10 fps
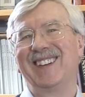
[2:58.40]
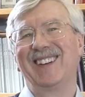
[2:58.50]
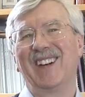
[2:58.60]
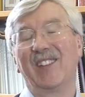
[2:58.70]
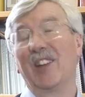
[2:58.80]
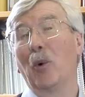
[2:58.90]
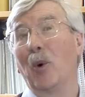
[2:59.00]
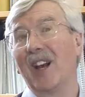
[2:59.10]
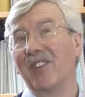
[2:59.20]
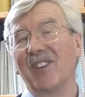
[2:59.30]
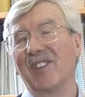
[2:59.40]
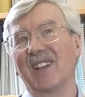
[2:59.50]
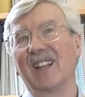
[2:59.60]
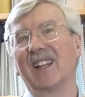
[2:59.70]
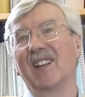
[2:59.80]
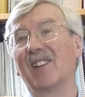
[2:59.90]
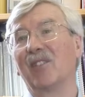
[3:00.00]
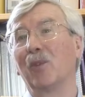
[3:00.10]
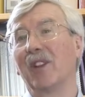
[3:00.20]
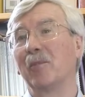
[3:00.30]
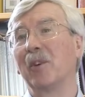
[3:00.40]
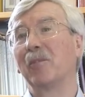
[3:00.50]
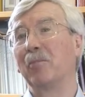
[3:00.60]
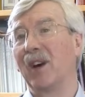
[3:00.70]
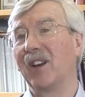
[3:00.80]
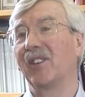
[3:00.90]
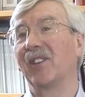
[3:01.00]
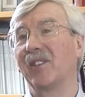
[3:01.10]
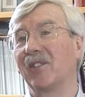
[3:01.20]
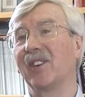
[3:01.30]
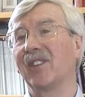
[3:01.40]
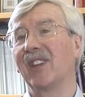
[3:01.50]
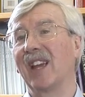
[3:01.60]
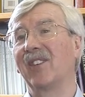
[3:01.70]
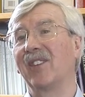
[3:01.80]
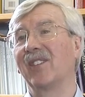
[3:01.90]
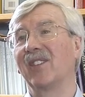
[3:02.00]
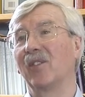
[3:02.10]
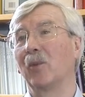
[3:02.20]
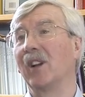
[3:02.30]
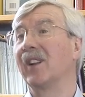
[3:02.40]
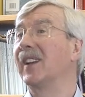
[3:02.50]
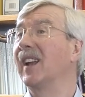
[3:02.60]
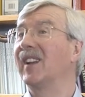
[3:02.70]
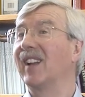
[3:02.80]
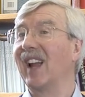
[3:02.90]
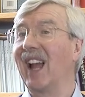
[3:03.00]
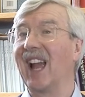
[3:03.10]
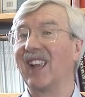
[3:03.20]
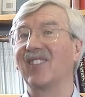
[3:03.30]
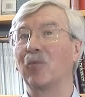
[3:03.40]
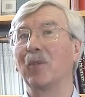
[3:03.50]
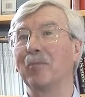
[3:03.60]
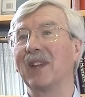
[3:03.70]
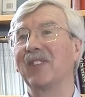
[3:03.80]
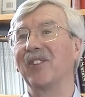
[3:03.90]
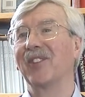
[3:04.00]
I was in Hawaii recently, and that is one of the most biodiverse areas of the world, and yet it's one big